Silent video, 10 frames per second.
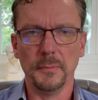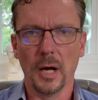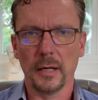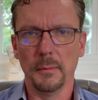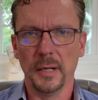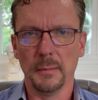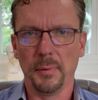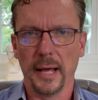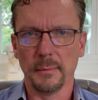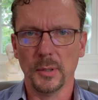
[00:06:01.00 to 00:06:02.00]
documented
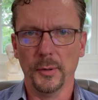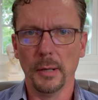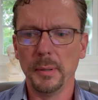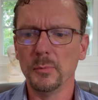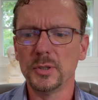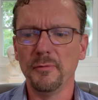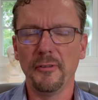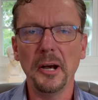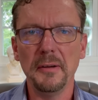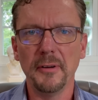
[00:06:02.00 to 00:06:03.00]
plaque buildup, it was a
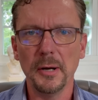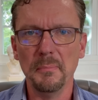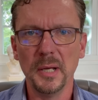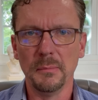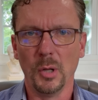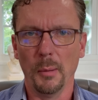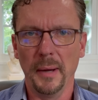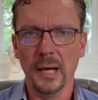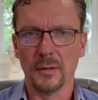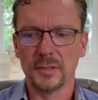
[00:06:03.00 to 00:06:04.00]
very, very minimal
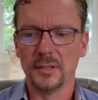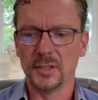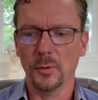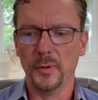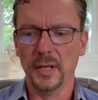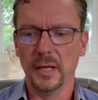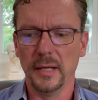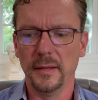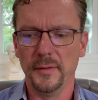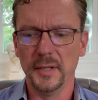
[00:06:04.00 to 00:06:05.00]
amount. So
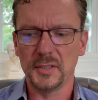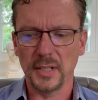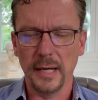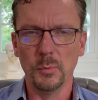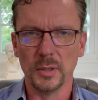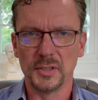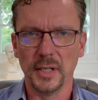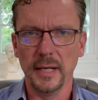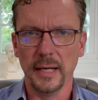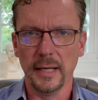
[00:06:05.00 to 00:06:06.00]
this
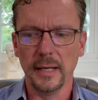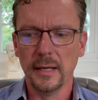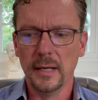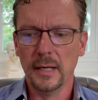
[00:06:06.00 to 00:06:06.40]
A1C